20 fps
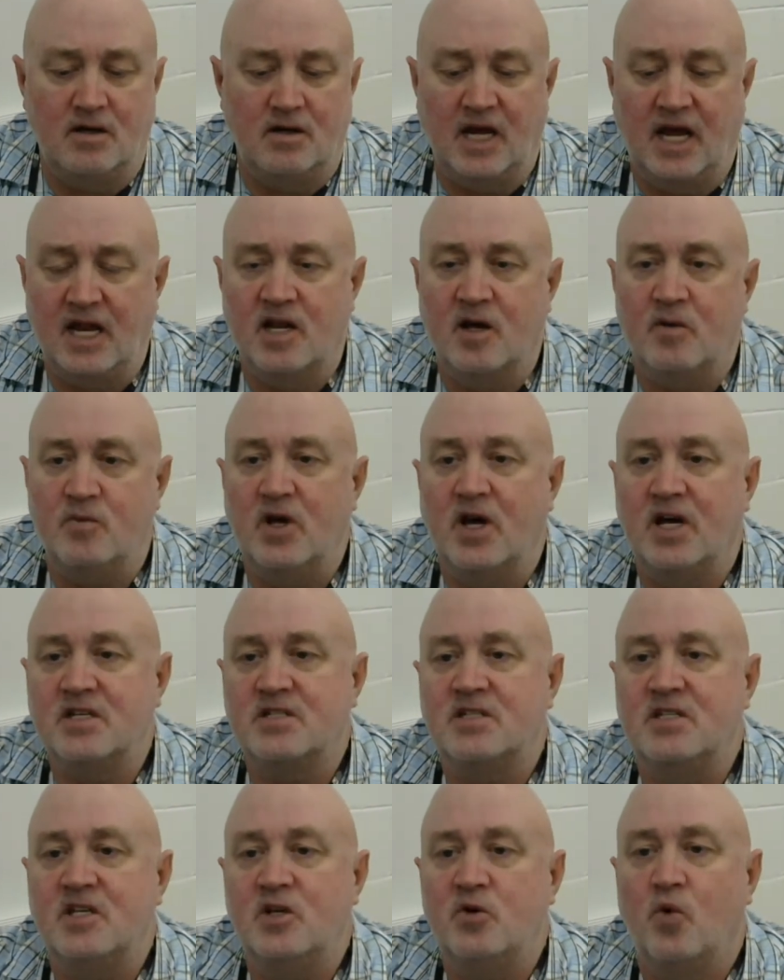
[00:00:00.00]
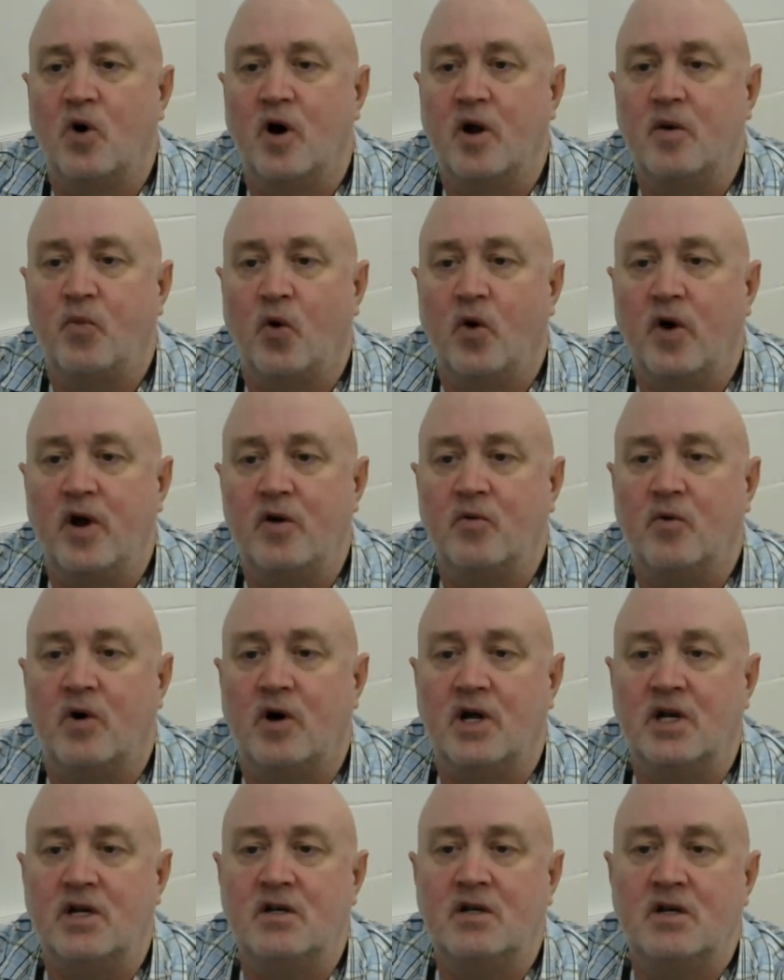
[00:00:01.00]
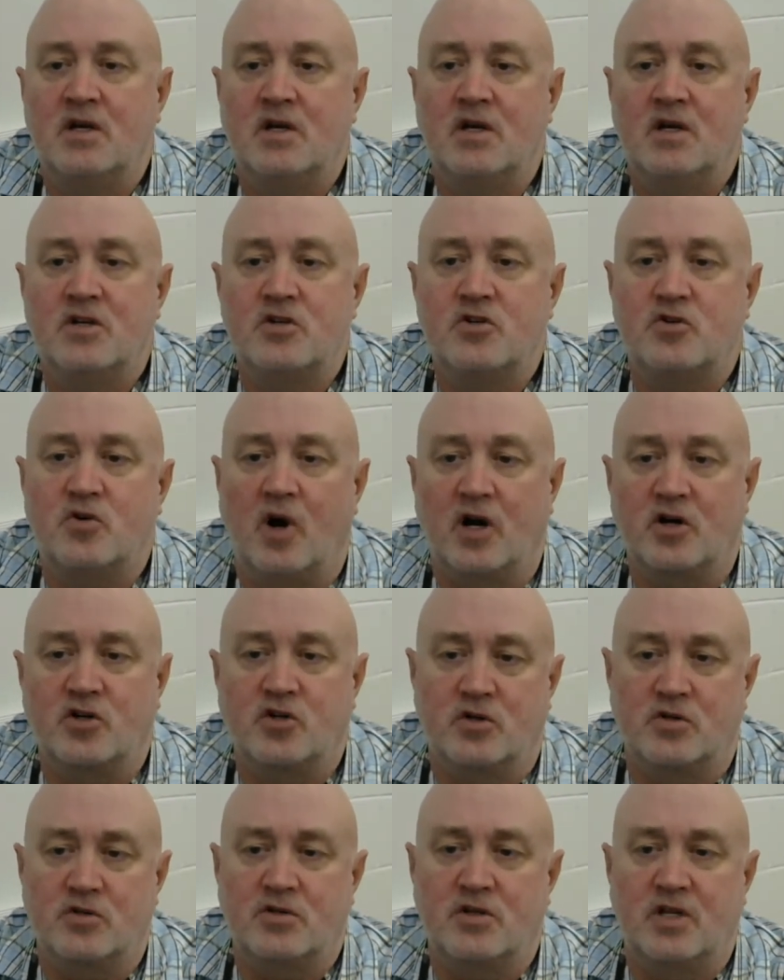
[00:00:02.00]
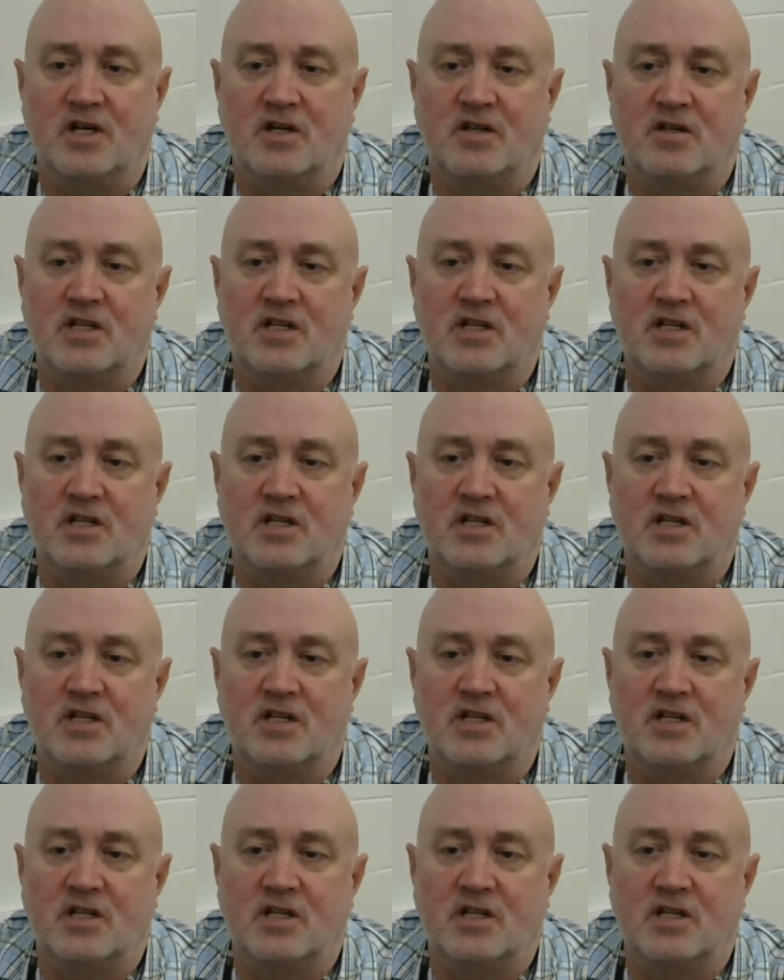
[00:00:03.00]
AWS D1.1 structural steel.